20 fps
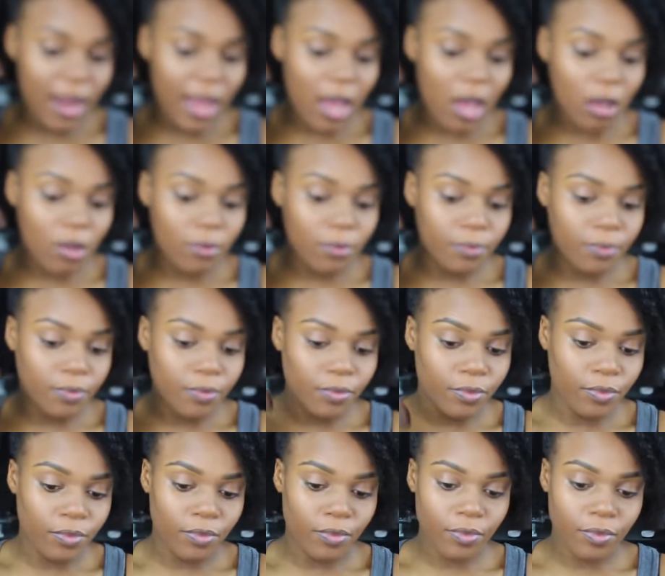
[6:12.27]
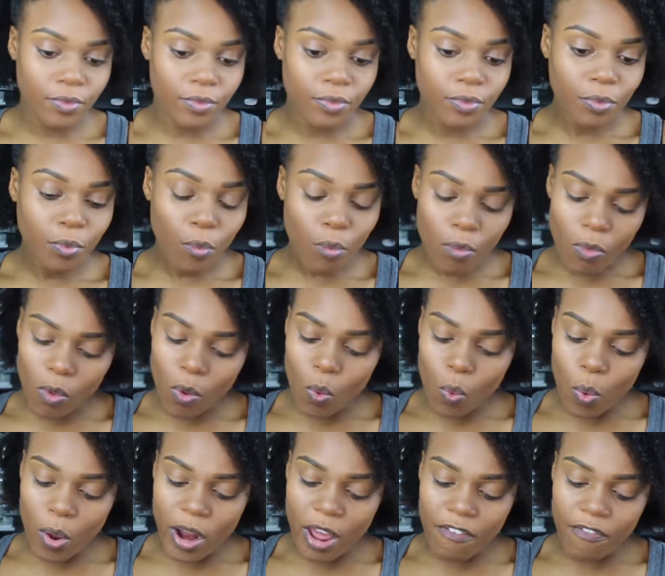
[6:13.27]
out.
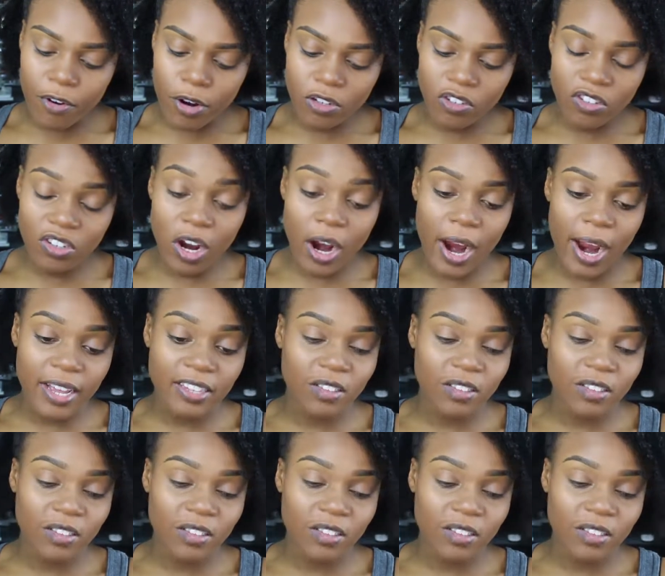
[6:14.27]
When I first start,